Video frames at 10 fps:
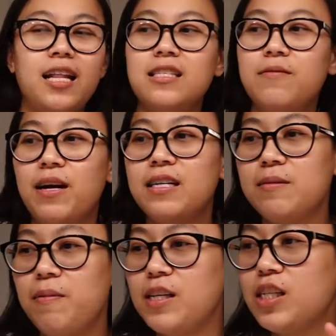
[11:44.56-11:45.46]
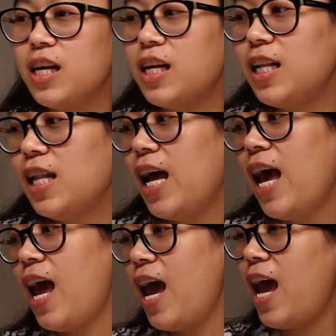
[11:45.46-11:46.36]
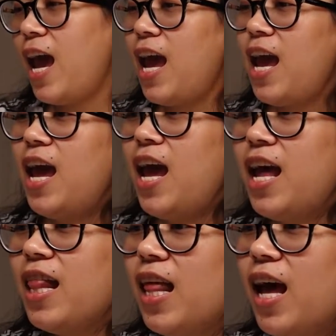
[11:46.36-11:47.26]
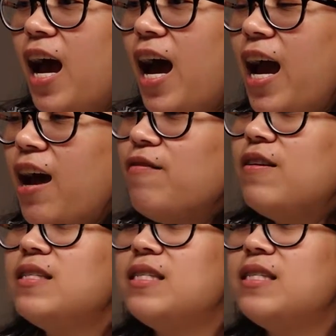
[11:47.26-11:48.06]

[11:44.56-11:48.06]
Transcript: It's very special. And I have the